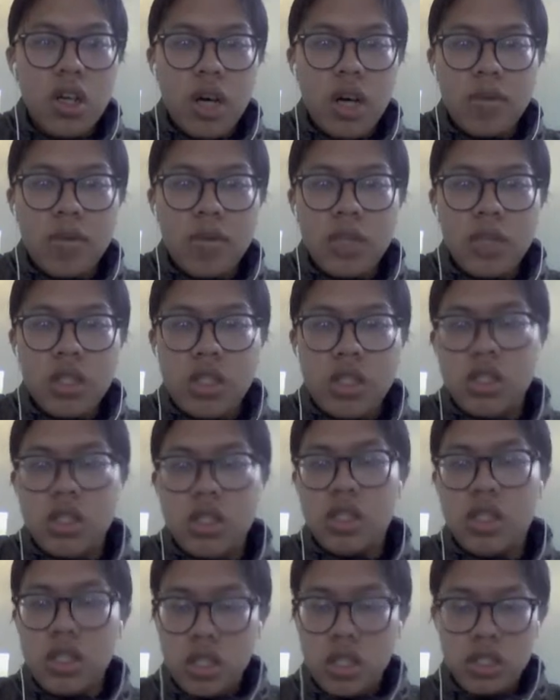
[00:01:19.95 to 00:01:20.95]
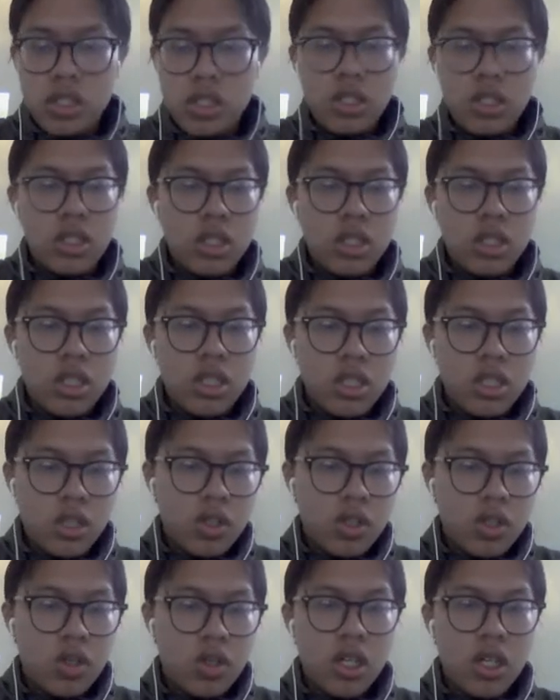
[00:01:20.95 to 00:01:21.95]
I'm gonna change this
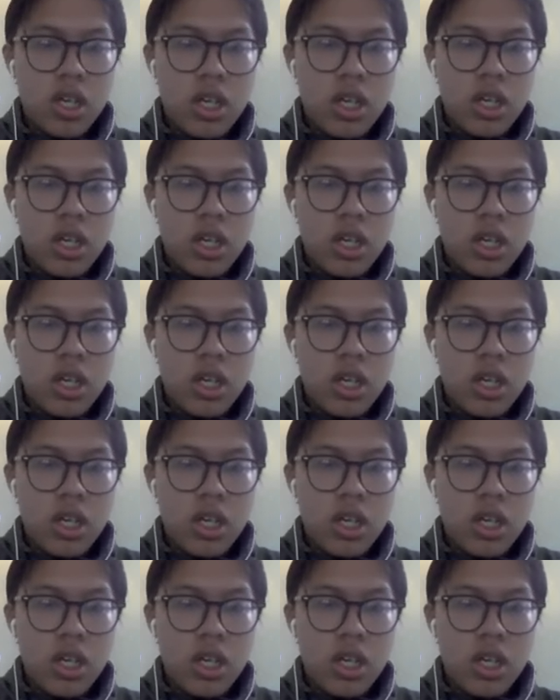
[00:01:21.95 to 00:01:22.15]
real quick.